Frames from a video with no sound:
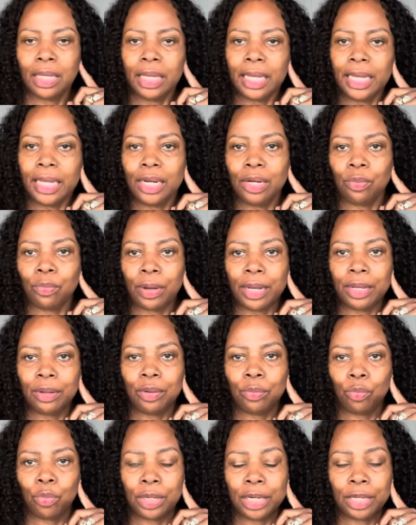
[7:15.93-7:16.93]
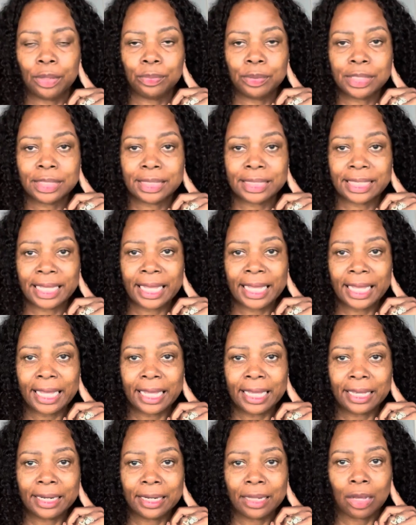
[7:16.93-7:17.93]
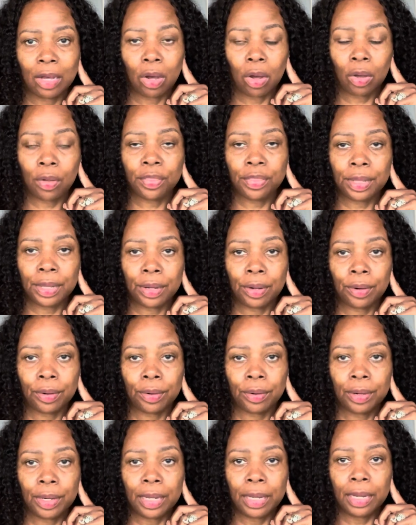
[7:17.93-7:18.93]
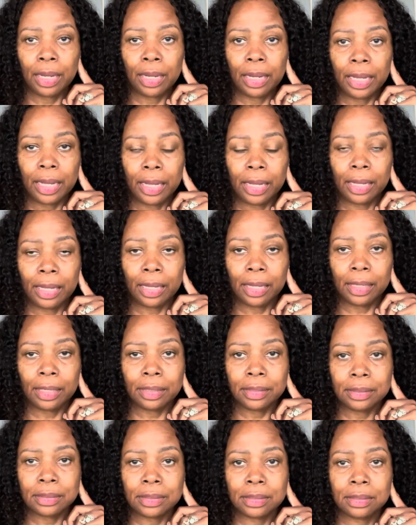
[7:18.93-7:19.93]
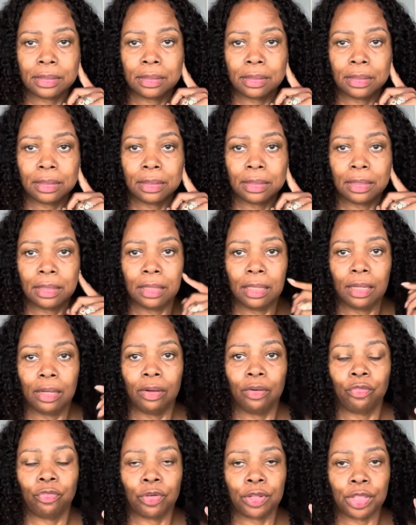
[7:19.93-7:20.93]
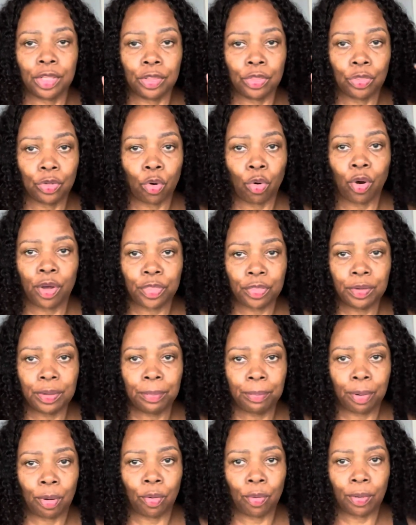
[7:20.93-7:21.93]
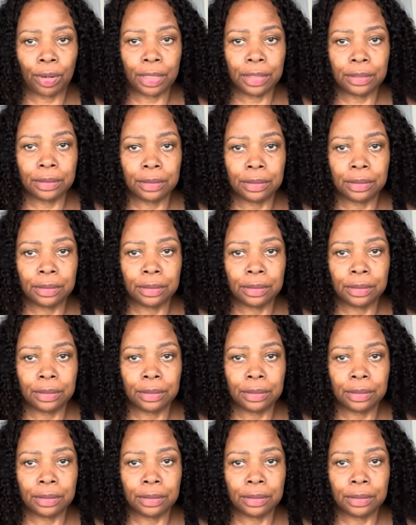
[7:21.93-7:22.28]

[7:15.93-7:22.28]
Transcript: anyway, what he was saying on there is for the northern part,